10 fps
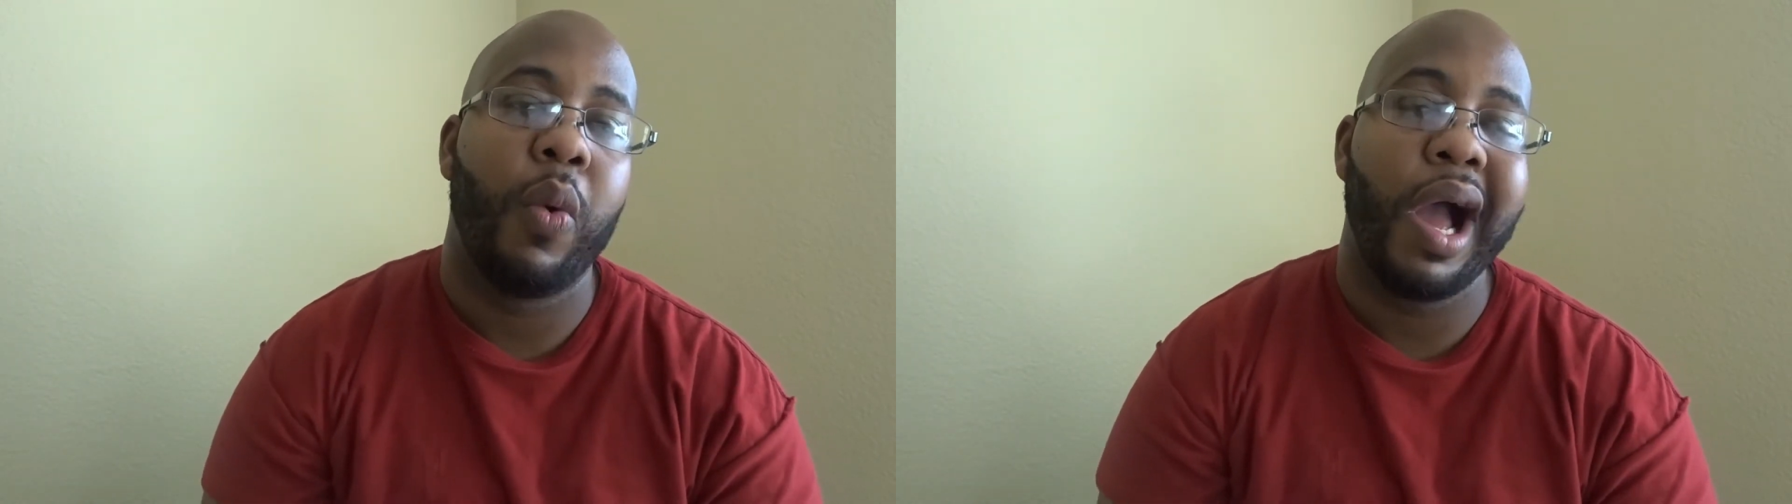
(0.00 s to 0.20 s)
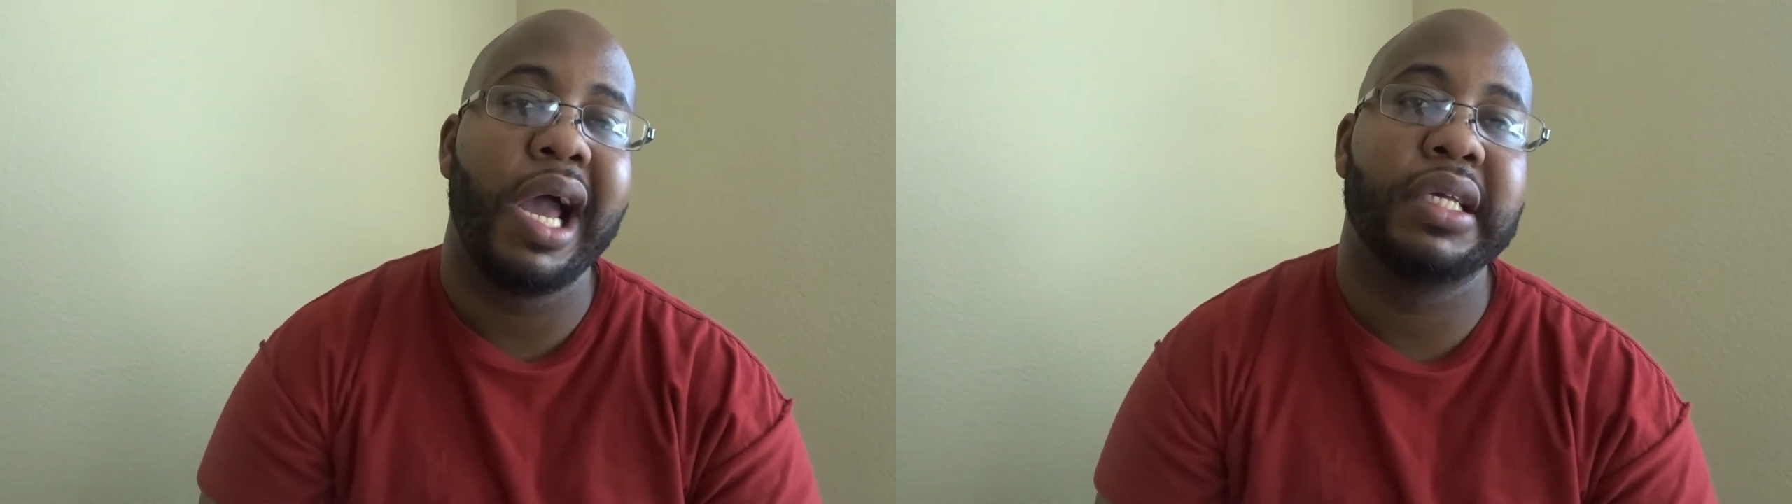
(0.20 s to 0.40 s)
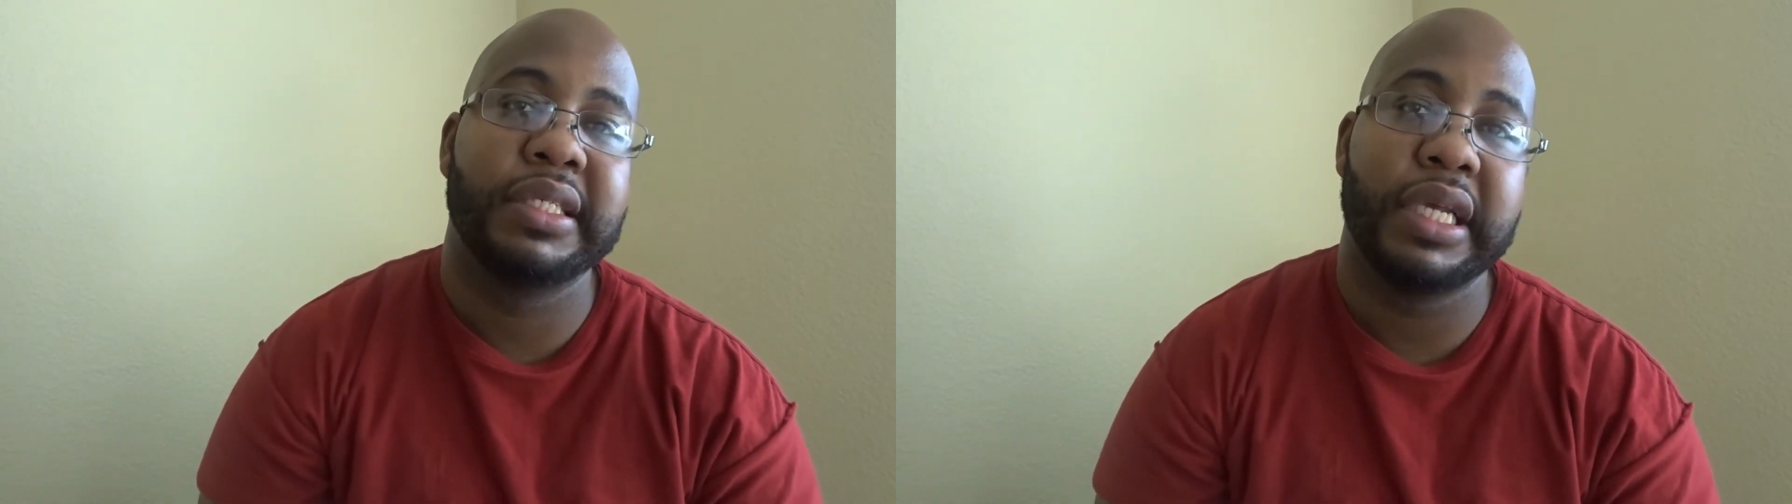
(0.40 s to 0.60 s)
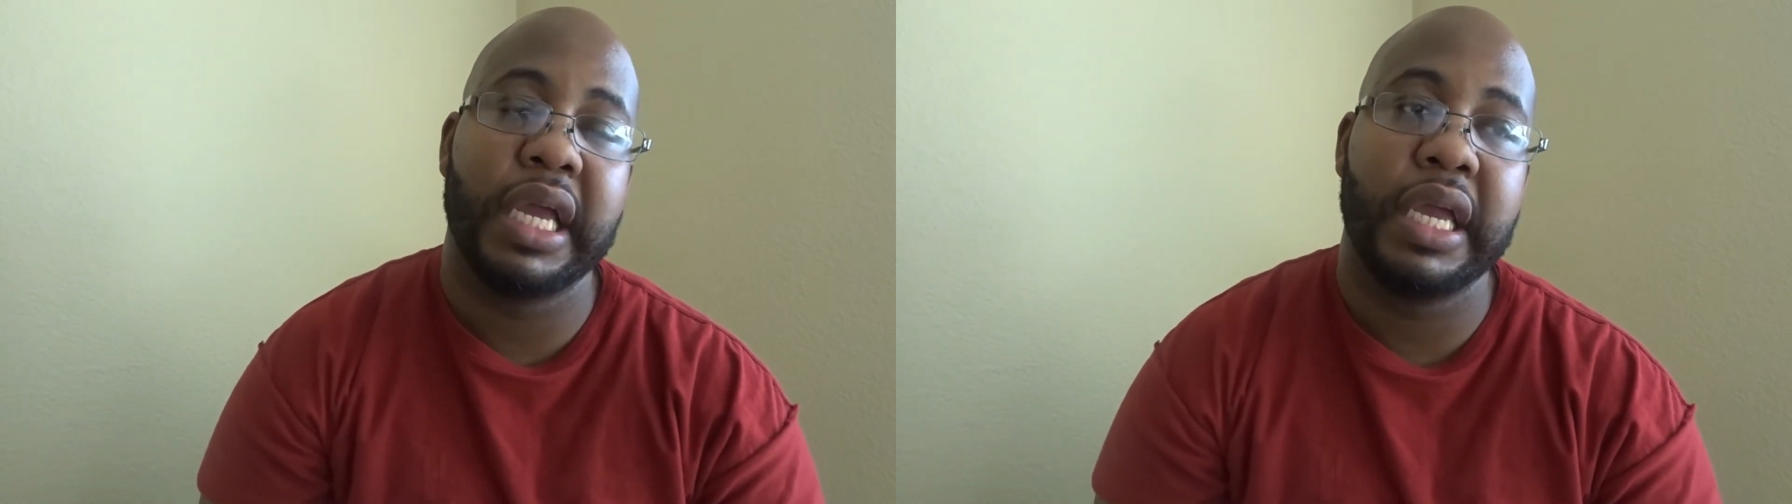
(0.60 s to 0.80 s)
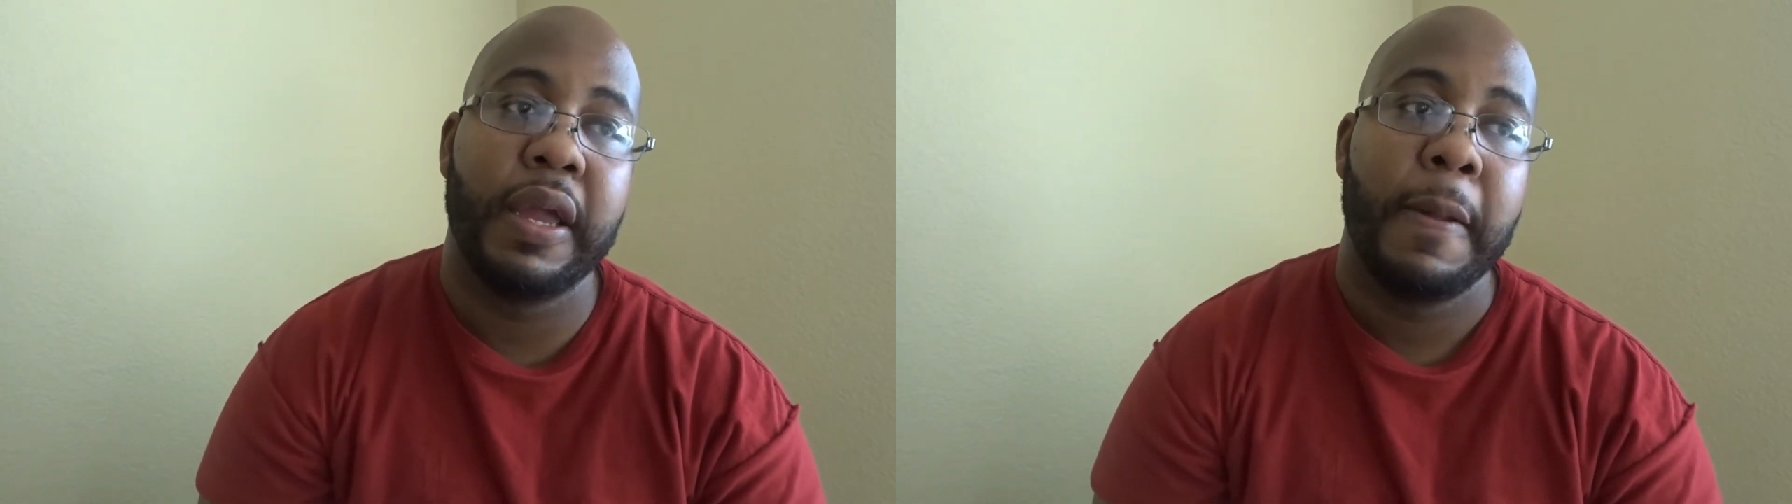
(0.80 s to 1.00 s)
why I
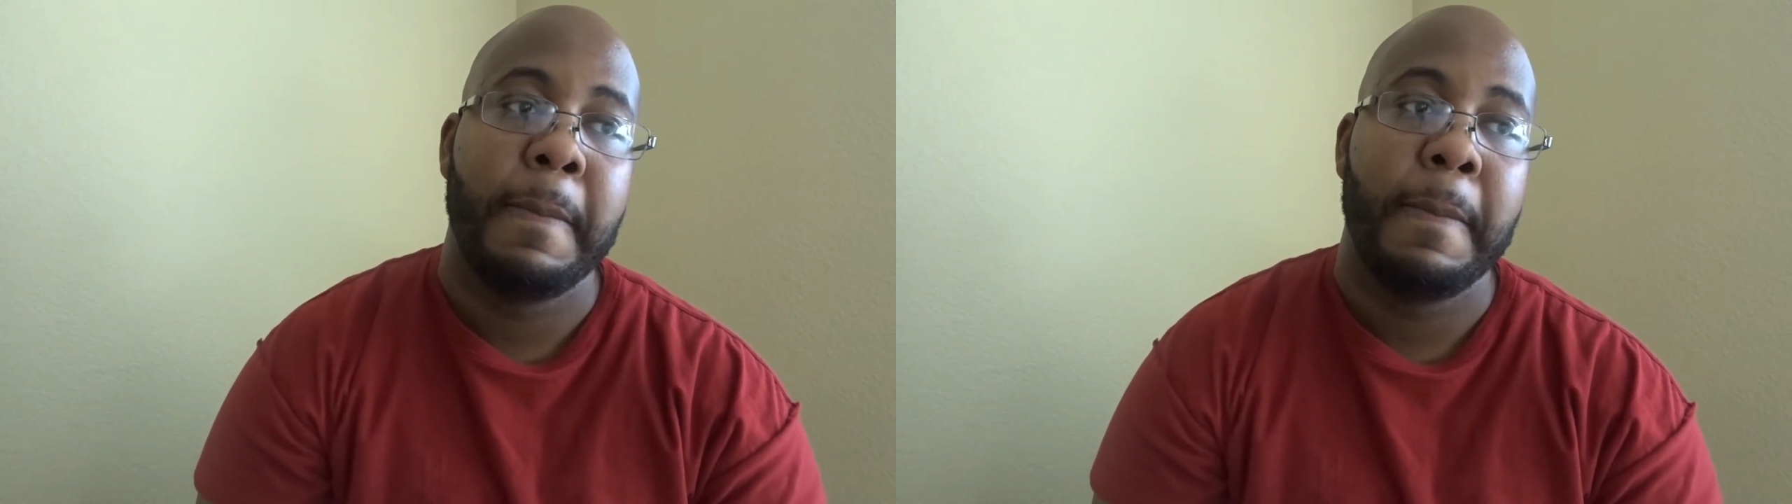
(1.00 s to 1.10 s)
say,